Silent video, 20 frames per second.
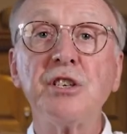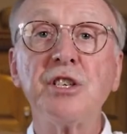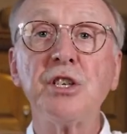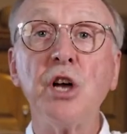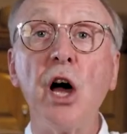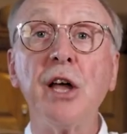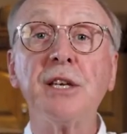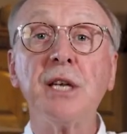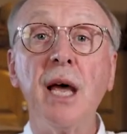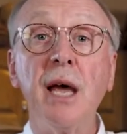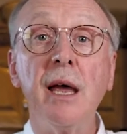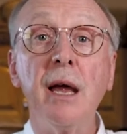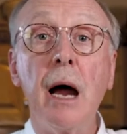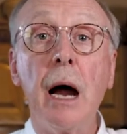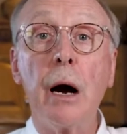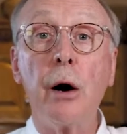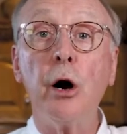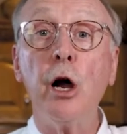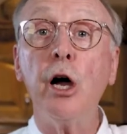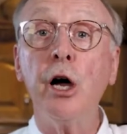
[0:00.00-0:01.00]
saute
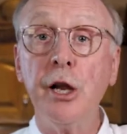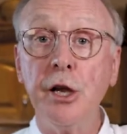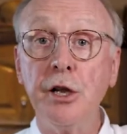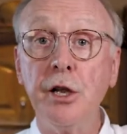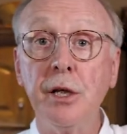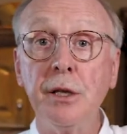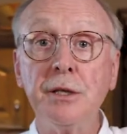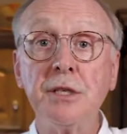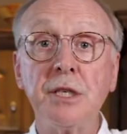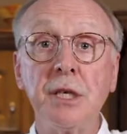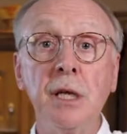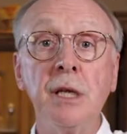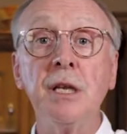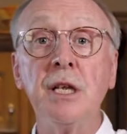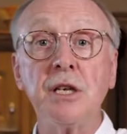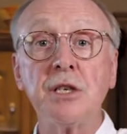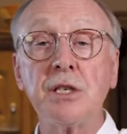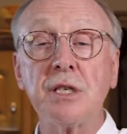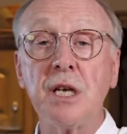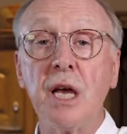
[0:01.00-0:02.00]
our onions in
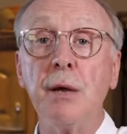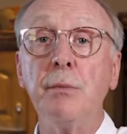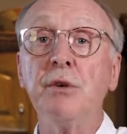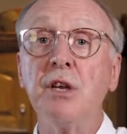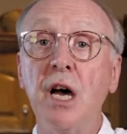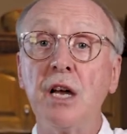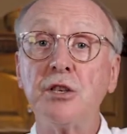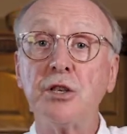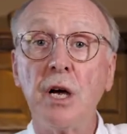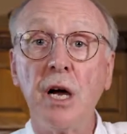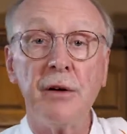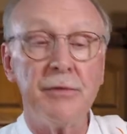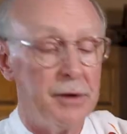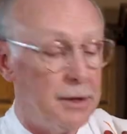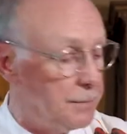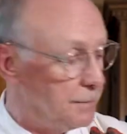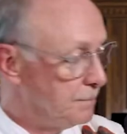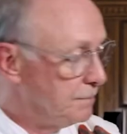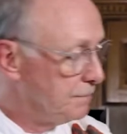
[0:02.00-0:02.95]
this same Dutch oven.